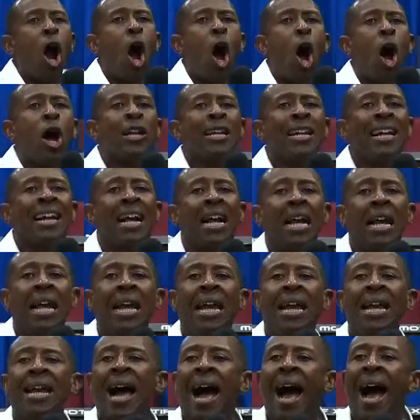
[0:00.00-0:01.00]

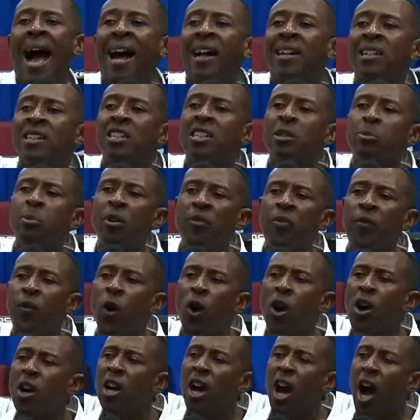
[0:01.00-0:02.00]
unclean hands
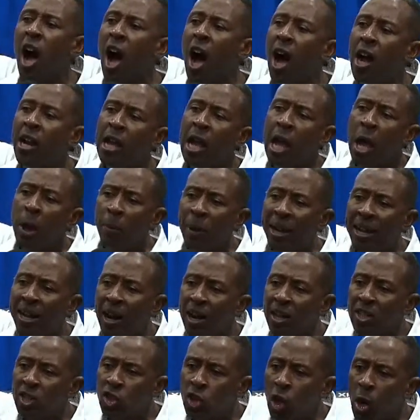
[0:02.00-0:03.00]
before God,
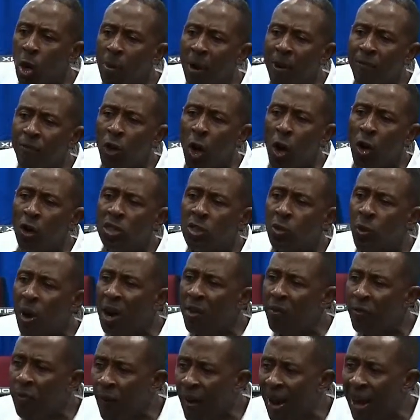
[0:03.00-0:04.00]
because some of those who are
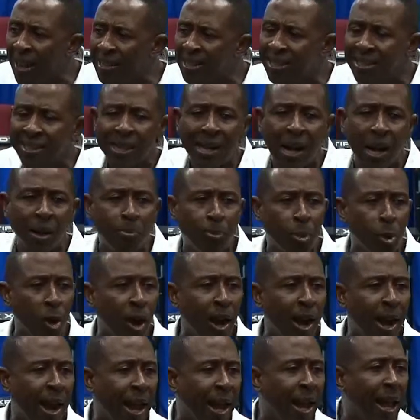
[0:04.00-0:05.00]
fasting and
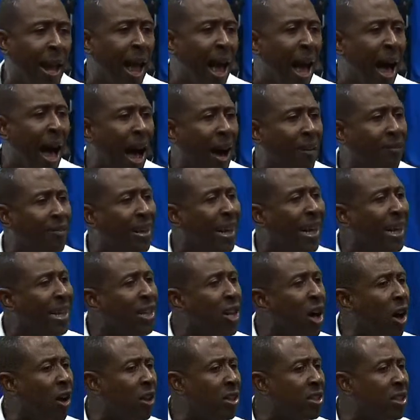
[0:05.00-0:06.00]
praying have
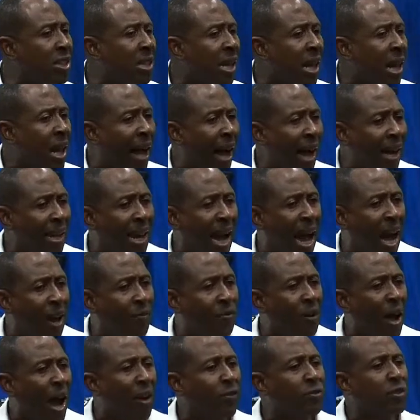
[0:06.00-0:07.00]
dildos and
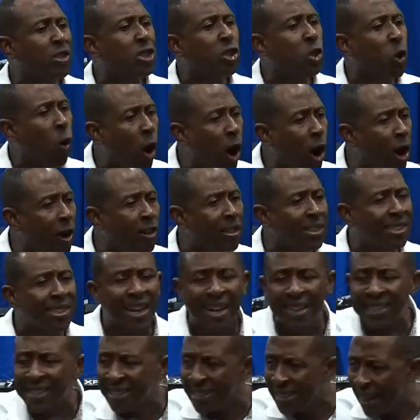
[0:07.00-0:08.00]
have stores
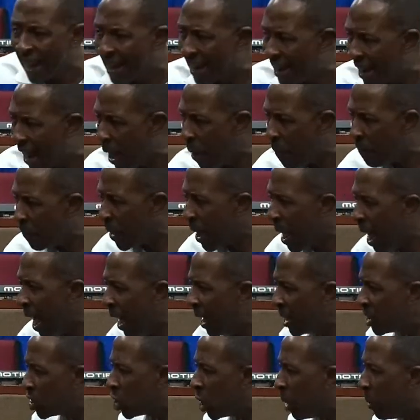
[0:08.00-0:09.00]
that sell them,
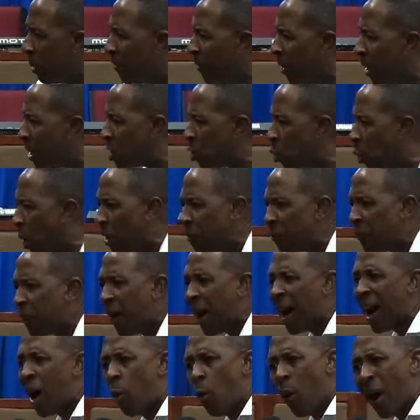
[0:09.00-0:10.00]
and some of us
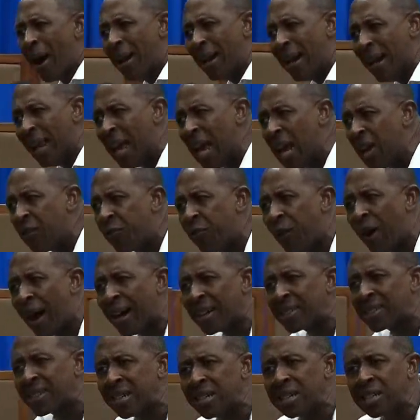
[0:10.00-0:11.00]
who are lead
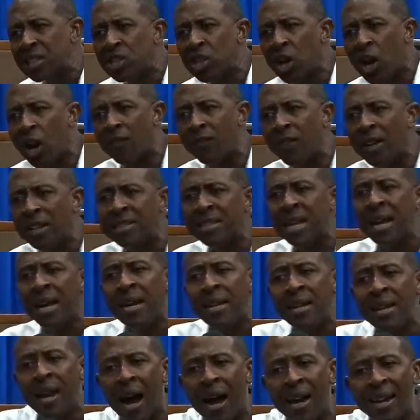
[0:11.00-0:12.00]
fasting service
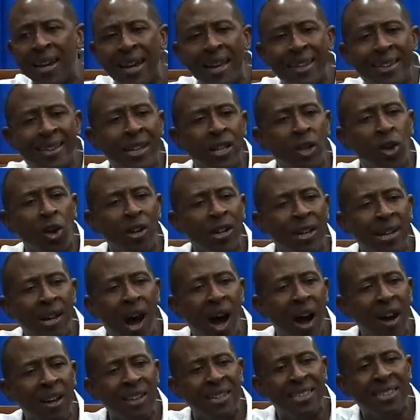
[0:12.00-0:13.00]
not letting go the
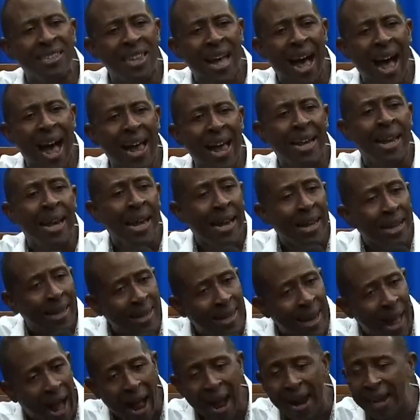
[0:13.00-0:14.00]
doggy style,
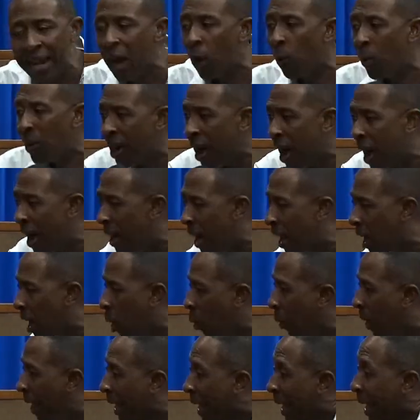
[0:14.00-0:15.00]
neither we not let go
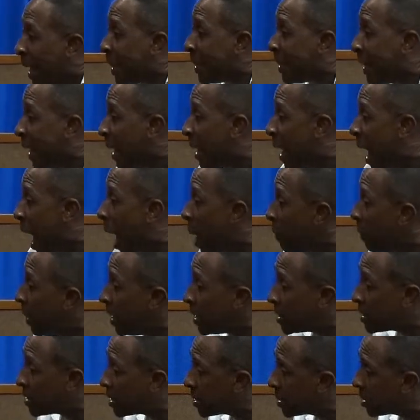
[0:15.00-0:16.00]
with eating
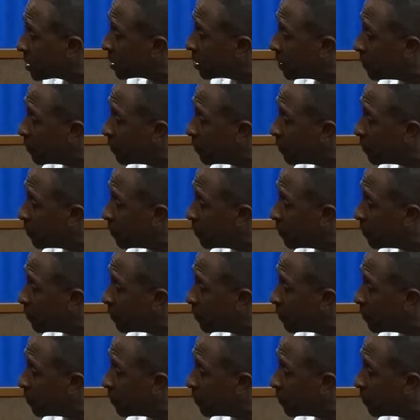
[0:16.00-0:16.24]
habits.